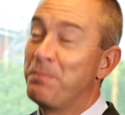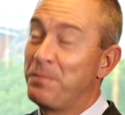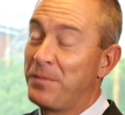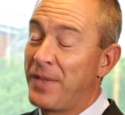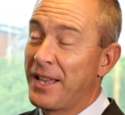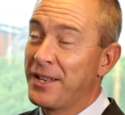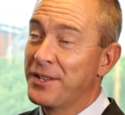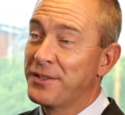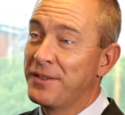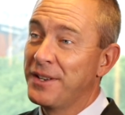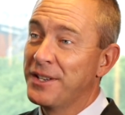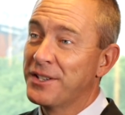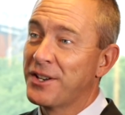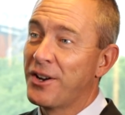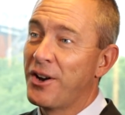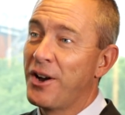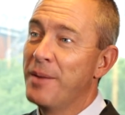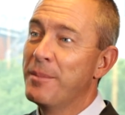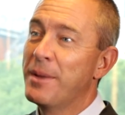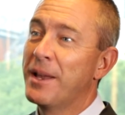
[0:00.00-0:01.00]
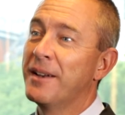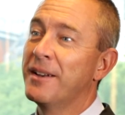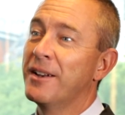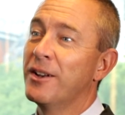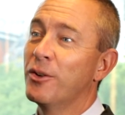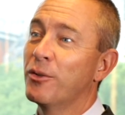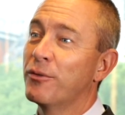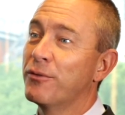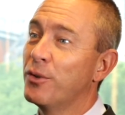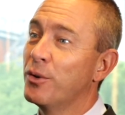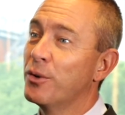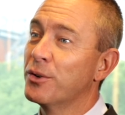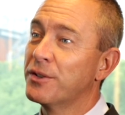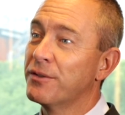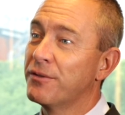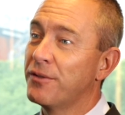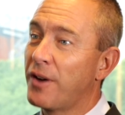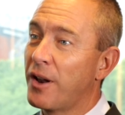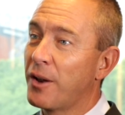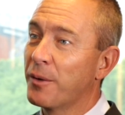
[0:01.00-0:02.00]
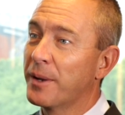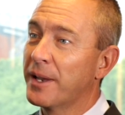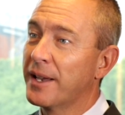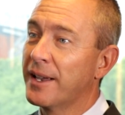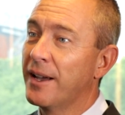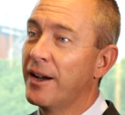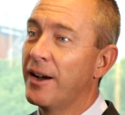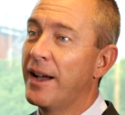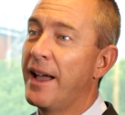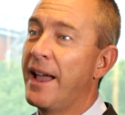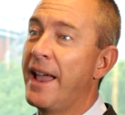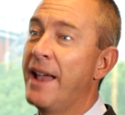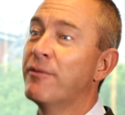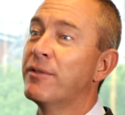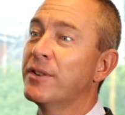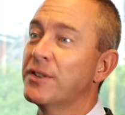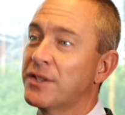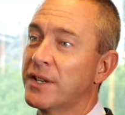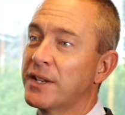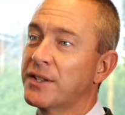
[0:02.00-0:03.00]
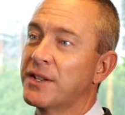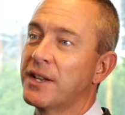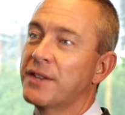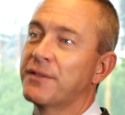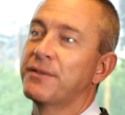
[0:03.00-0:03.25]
Thanks for your time, and look forward to following every success